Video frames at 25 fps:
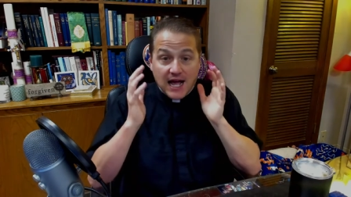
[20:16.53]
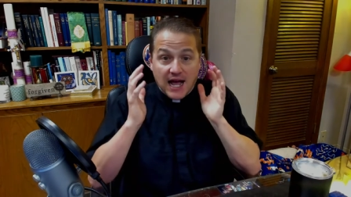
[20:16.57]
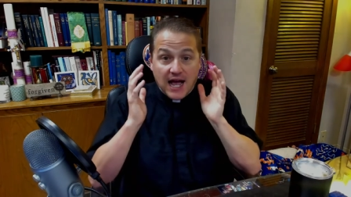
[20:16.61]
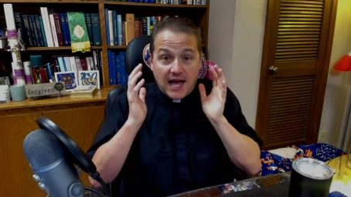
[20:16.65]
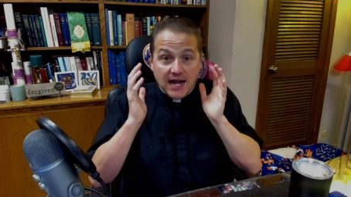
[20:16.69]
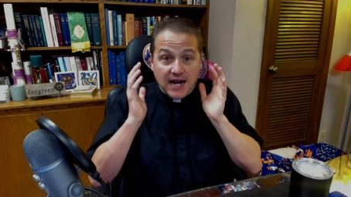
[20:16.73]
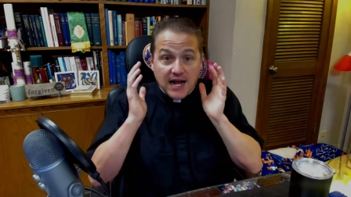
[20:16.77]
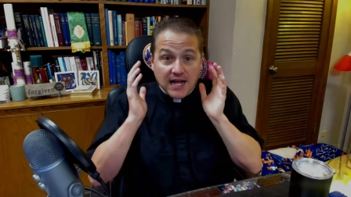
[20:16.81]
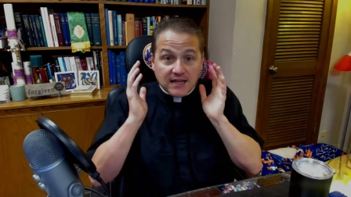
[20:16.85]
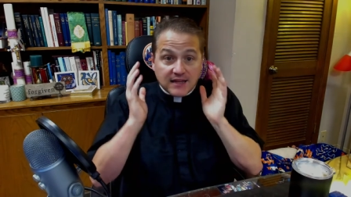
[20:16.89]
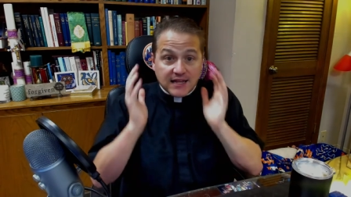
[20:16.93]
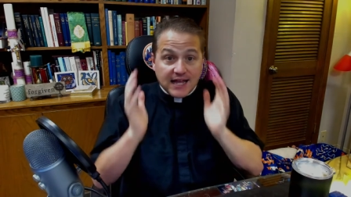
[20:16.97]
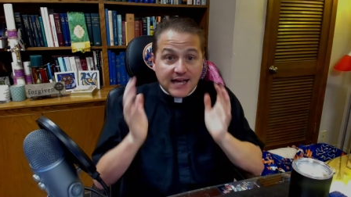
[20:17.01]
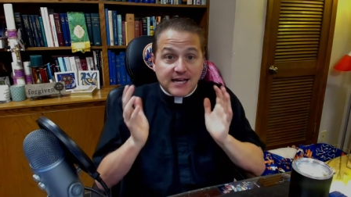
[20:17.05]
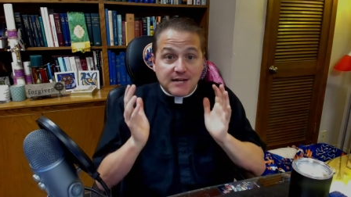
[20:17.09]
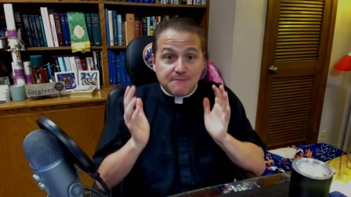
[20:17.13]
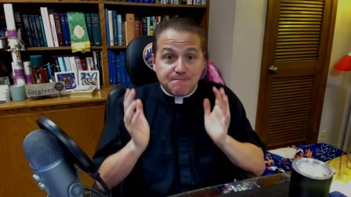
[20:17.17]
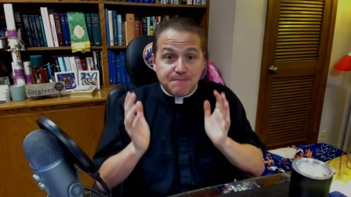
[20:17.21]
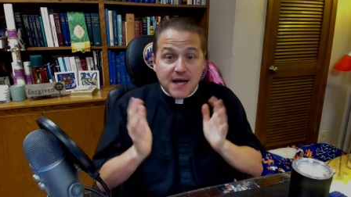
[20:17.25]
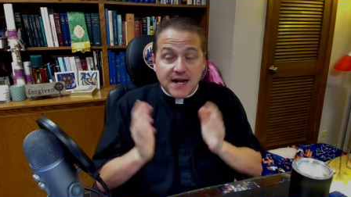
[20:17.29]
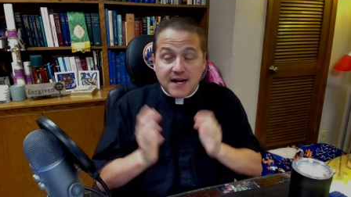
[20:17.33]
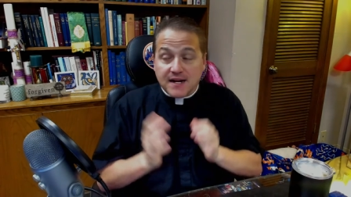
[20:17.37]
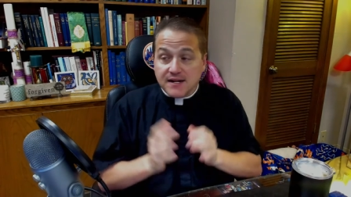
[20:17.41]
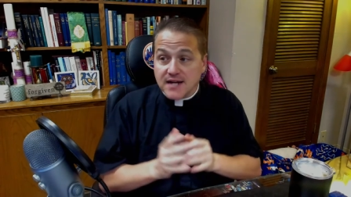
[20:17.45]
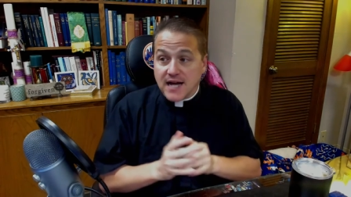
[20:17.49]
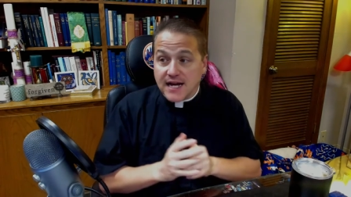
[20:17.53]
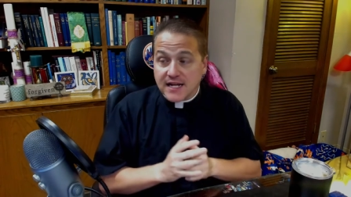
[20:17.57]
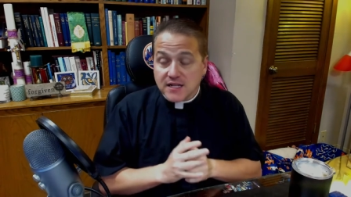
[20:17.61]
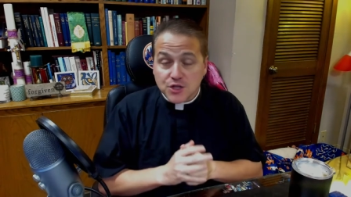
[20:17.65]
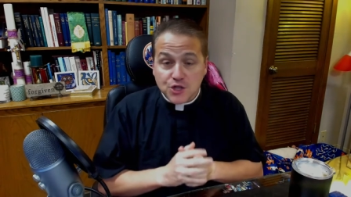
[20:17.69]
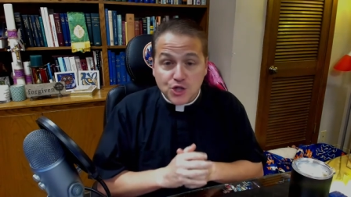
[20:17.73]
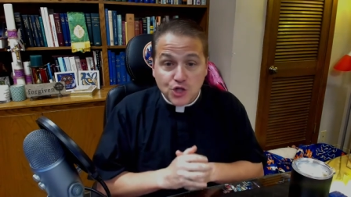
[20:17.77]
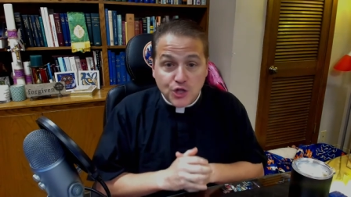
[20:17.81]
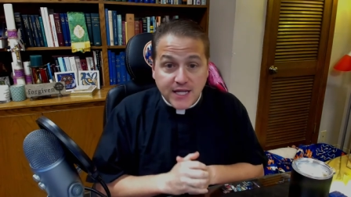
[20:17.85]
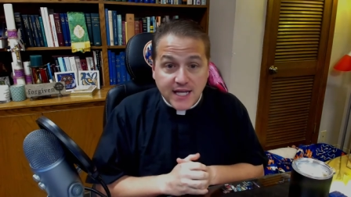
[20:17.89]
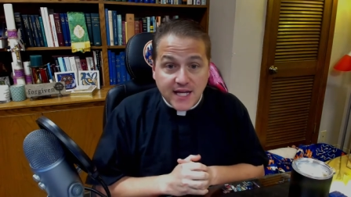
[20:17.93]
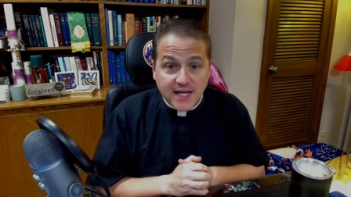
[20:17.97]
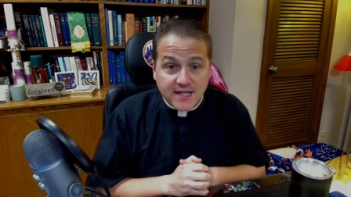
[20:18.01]
and I lay in bed at night
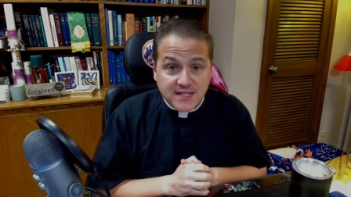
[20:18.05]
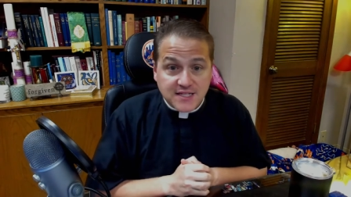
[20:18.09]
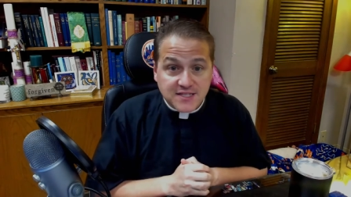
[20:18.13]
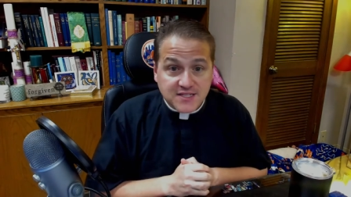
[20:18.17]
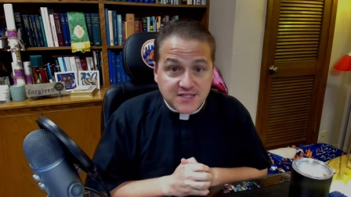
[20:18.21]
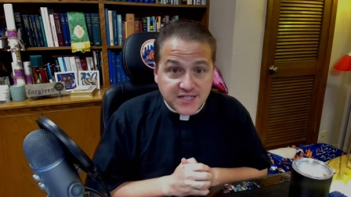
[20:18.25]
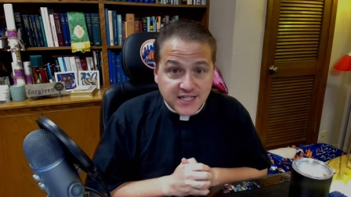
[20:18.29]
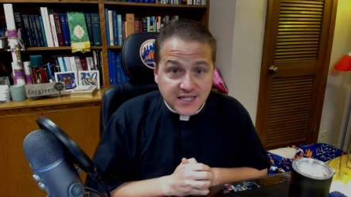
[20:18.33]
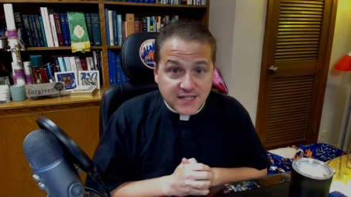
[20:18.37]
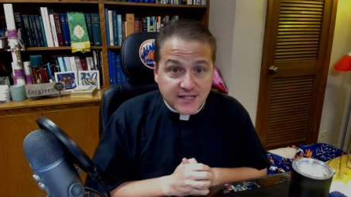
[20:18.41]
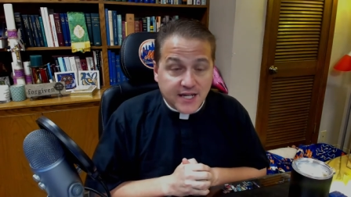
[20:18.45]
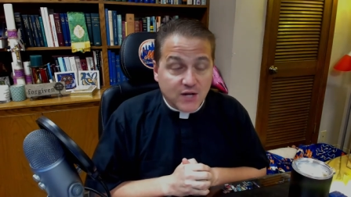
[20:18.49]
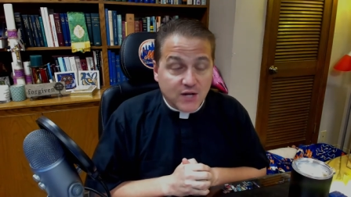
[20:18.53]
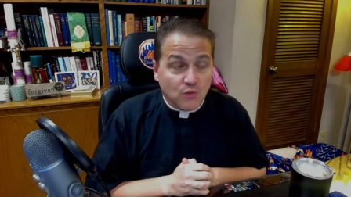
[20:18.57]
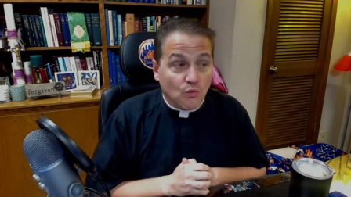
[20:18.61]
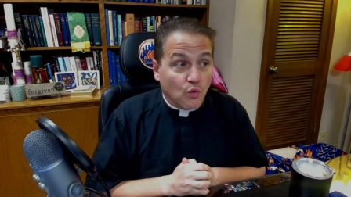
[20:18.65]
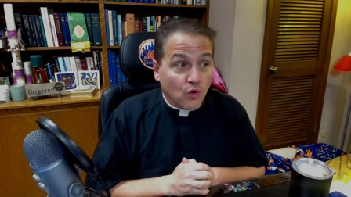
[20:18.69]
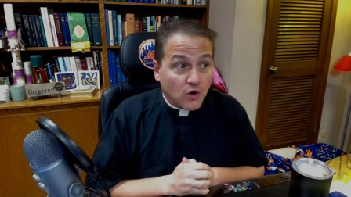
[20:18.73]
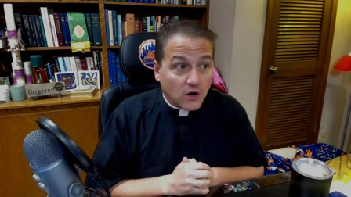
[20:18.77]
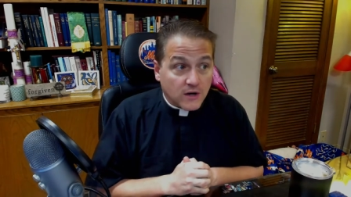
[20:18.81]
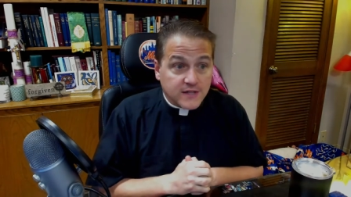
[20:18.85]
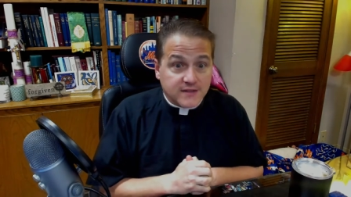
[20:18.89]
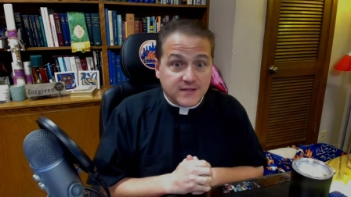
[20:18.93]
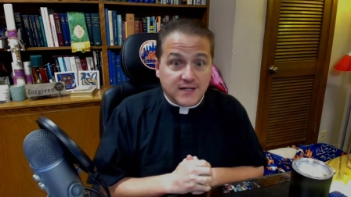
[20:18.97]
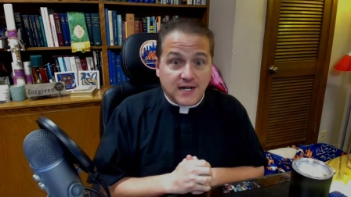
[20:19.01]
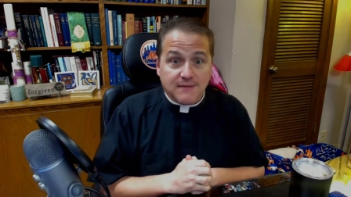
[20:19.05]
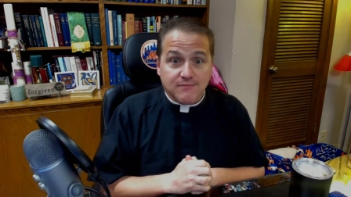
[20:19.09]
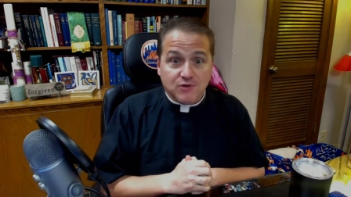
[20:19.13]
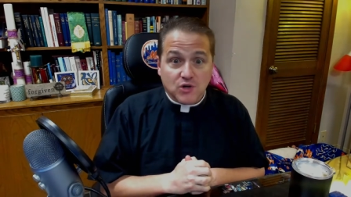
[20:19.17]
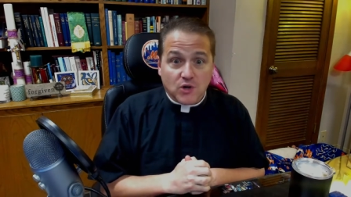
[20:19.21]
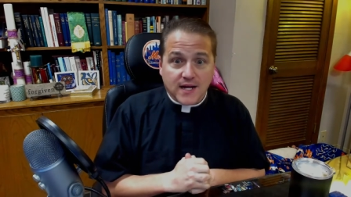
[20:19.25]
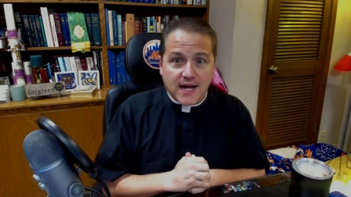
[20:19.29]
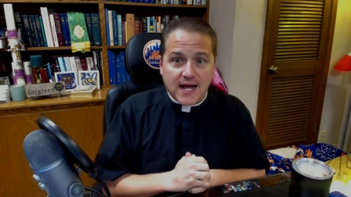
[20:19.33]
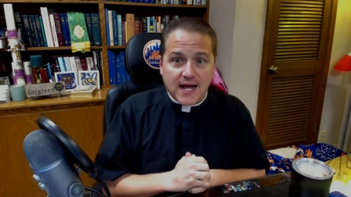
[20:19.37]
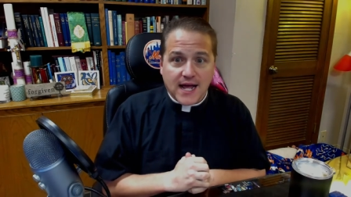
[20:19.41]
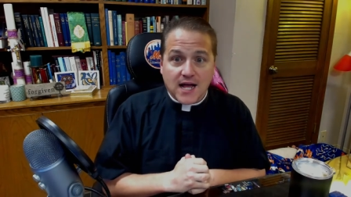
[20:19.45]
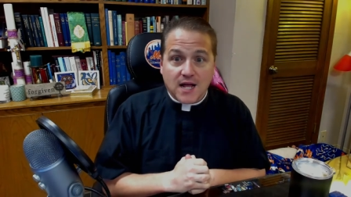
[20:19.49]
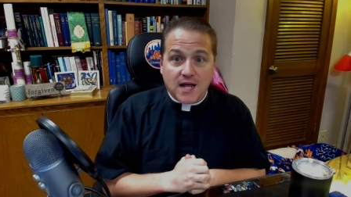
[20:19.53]
looking at the ceiling, worried that I'm going
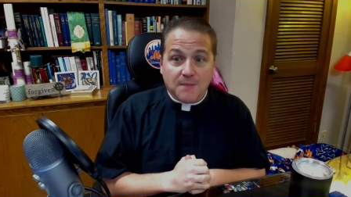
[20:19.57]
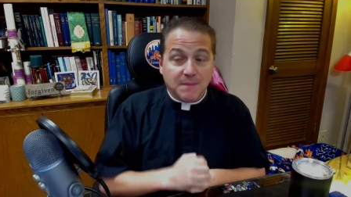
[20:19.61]
to hell.